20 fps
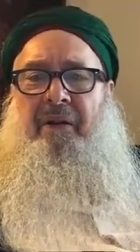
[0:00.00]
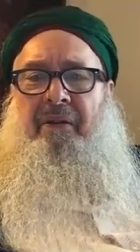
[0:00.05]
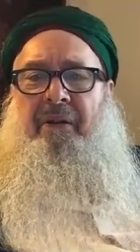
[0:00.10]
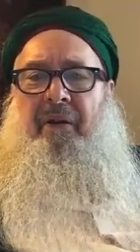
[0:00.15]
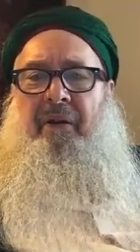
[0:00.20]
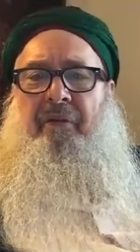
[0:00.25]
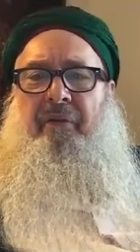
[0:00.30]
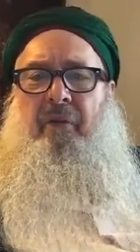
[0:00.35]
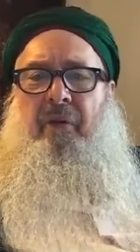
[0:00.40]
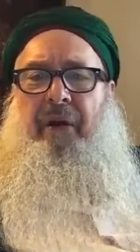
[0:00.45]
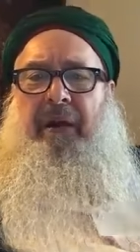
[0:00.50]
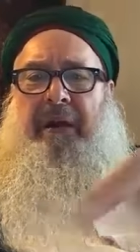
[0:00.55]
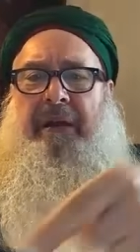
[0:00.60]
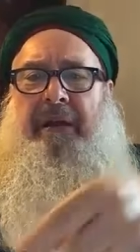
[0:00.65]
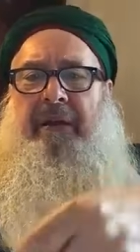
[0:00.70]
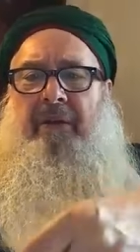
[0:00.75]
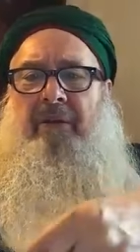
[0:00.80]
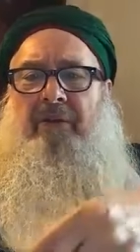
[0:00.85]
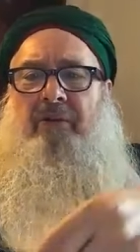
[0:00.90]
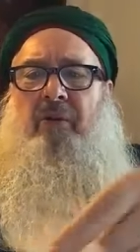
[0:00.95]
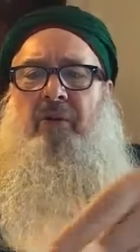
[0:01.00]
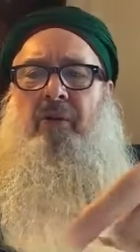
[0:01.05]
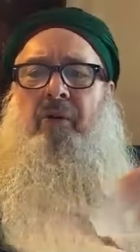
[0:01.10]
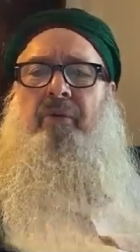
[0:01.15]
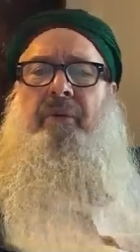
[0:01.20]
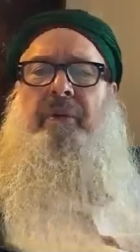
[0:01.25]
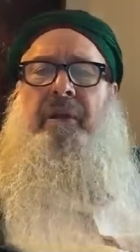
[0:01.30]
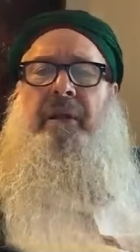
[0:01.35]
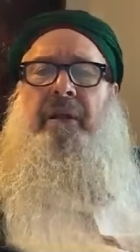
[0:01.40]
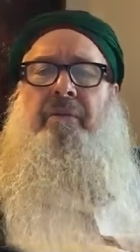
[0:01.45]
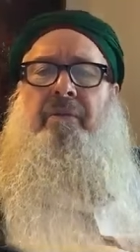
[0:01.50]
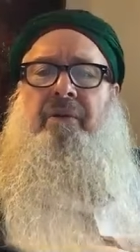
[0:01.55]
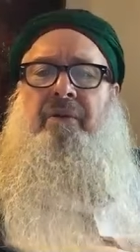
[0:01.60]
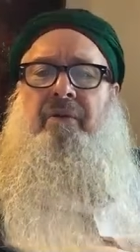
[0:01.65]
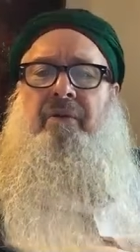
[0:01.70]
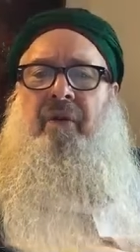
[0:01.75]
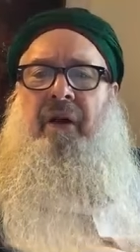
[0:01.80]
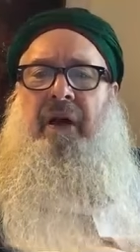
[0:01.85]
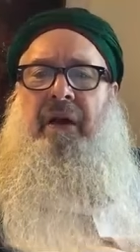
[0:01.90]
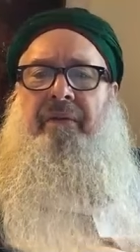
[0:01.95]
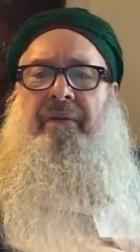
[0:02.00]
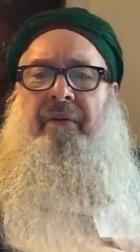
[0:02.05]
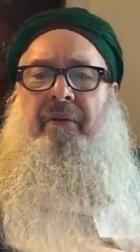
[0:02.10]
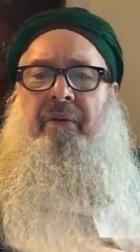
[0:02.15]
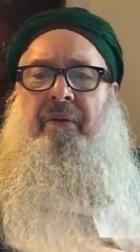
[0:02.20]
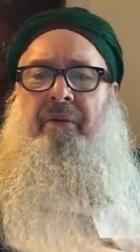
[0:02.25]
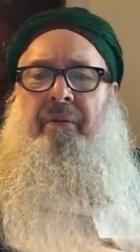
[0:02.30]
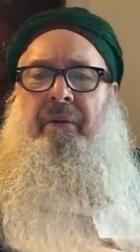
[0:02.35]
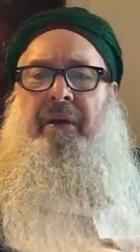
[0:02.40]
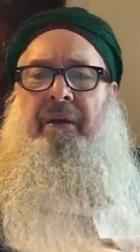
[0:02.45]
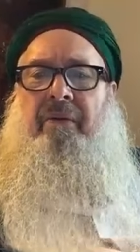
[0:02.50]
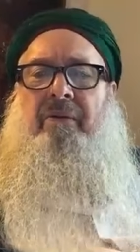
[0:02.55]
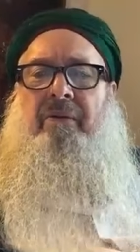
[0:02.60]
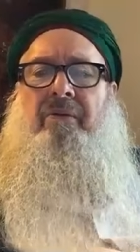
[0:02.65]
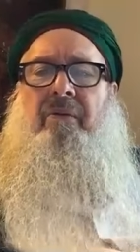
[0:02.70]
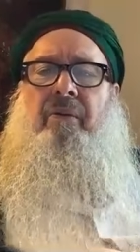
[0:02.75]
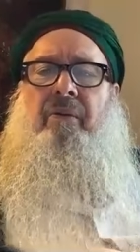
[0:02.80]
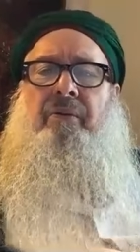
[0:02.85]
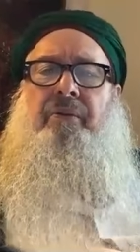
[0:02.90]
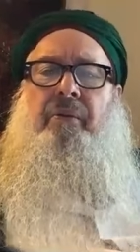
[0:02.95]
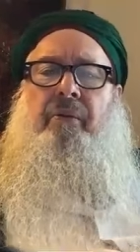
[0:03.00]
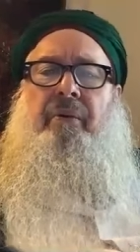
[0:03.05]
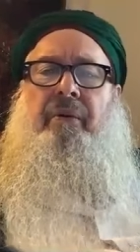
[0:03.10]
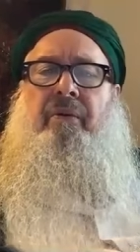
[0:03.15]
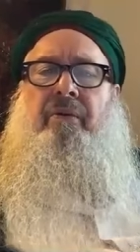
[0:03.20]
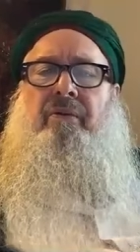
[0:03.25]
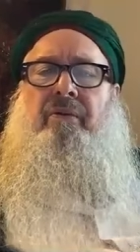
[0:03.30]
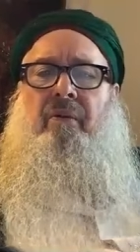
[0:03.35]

Therefore, 80 years old really was five years, three years old, two years